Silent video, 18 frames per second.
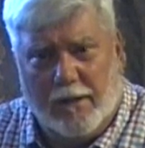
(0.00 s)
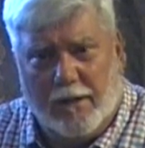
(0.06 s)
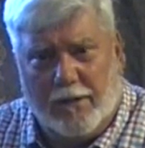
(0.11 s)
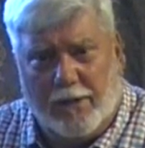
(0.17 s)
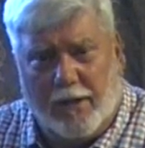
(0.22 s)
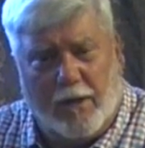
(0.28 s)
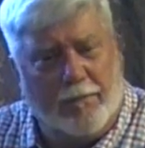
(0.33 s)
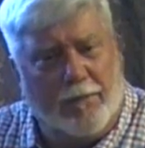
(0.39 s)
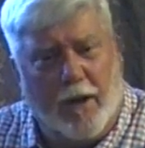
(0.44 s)

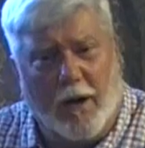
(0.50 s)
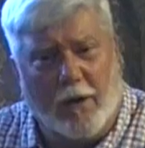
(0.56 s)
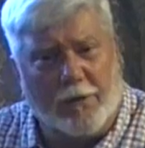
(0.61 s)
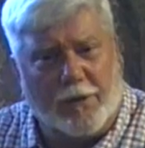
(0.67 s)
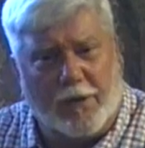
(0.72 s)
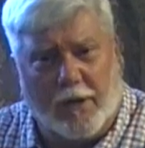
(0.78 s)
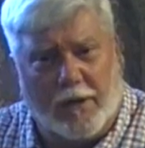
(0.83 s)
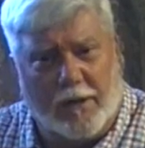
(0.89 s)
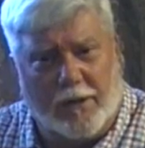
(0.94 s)
See, Paul
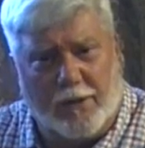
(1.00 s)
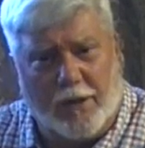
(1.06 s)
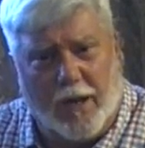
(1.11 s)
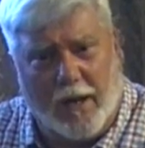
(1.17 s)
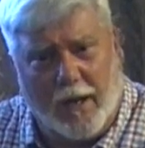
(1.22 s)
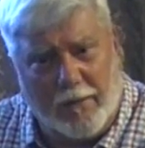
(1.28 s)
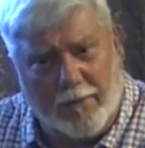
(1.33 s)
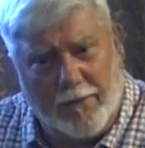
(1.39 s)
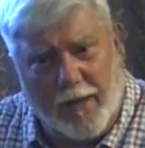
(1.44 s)
said the
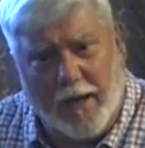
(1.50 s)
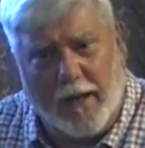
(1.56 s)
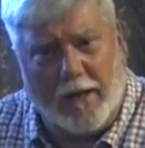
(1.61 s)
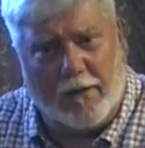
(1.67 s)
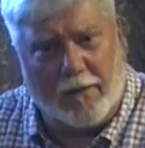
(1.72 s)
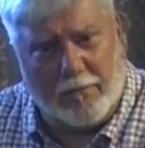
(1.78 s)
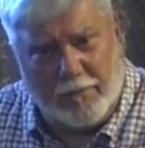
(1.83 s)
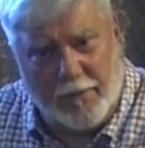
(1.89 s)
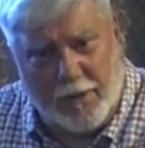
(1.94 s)
same
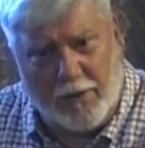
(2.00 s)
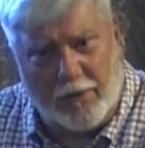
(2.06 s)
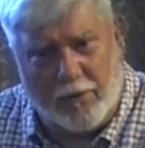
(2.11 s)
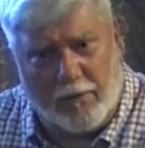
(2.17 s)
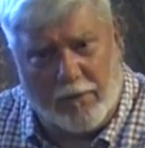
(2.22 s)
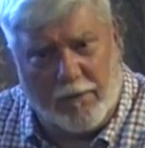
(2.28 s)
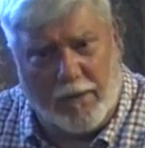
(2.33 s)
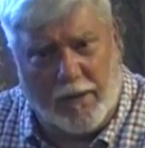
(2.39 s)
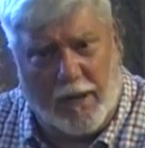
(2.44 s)
thing. The
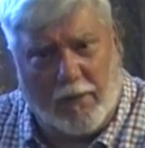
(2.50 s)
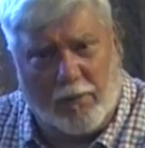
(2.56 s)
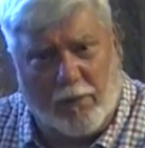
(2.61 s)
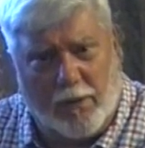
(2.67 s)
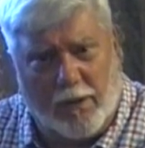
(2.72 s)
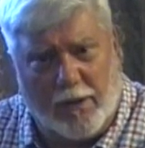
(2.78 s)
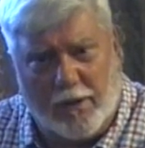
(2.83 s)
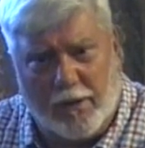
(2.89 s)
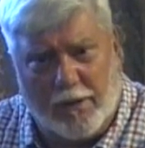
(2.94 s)
mystery of
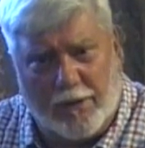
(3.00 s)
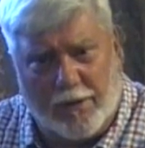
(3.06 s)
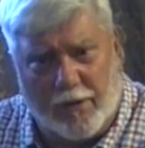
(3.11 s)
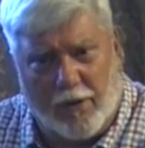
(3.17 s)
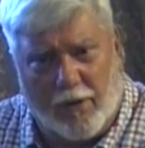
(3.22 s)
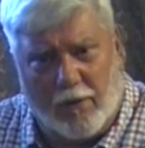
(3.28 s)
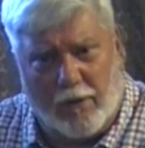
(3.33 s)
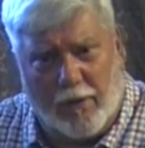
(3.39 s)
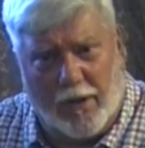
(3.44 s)
iniquity does
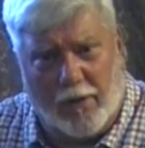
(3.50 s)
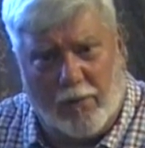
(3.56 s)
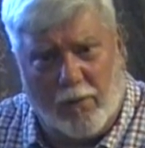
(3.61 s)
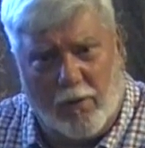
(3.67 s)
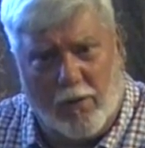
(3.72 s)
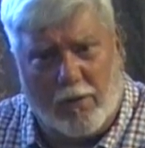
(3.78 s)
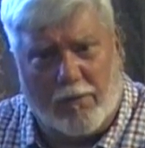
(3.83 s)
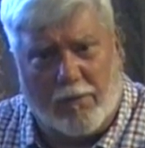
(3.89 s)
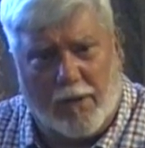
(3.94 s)
already
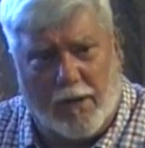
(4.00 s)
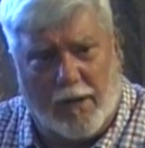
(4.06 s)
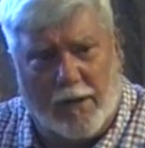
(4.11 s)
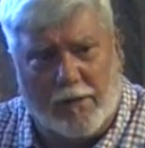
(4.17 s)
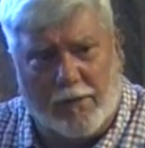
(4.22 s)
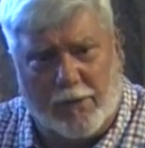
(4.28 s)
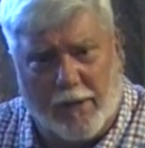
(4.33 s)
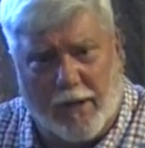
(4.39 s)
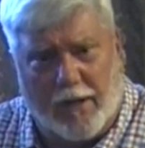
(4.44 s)
work there
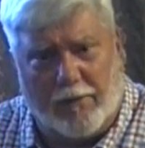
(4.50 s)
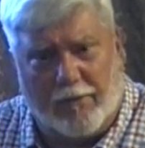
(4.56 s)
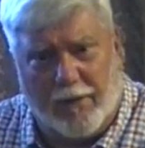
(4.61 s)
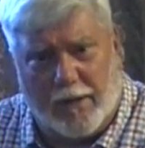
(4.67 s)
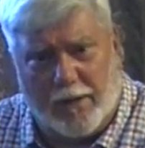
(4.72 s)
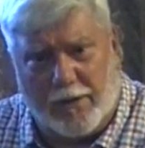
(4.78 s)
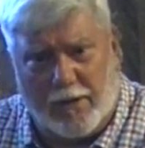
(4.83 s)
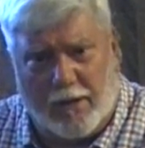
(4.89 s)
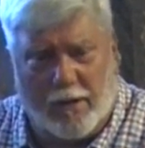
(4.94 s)
in Second
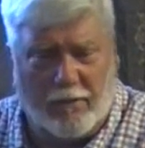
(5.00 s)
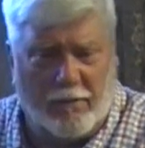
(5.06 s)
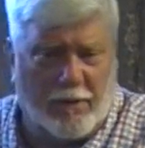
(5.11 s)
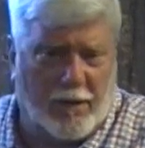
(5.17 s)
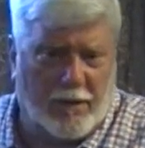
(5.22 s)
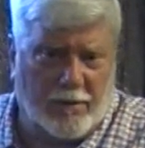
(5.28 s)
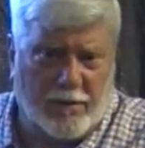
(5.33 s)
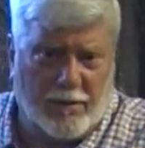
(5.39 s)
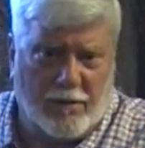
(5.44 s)

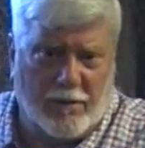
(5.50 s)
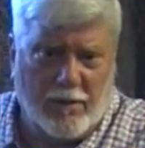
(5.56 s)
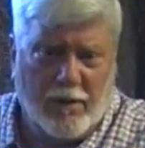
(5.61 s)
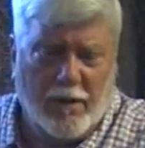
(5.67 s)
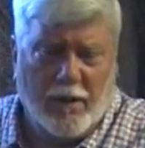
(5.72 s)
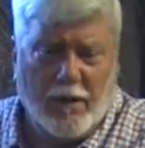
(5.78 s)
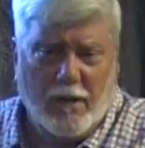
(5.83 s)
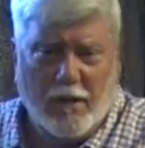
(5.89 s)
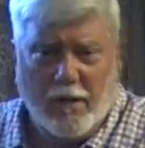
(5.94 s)
Thessalonians
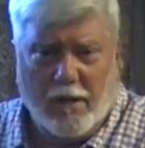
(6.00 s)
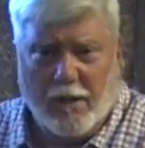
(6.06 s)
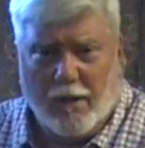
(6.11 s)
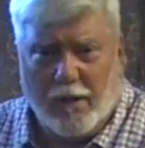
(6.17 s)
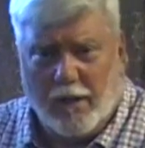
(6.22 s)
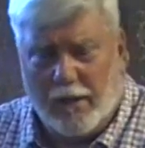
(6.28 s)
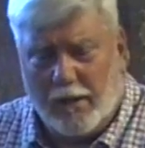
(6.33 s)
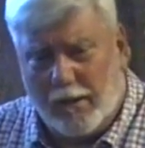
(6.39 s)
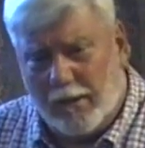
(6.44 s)

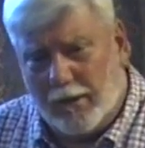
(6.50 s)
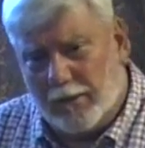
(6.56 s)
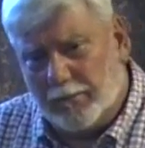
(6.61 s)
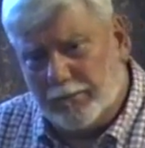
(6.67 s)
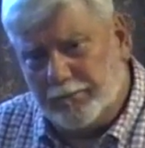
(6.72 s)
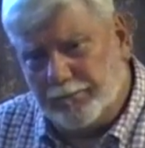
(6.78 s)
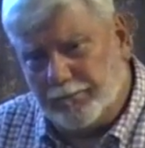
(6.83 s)
uh,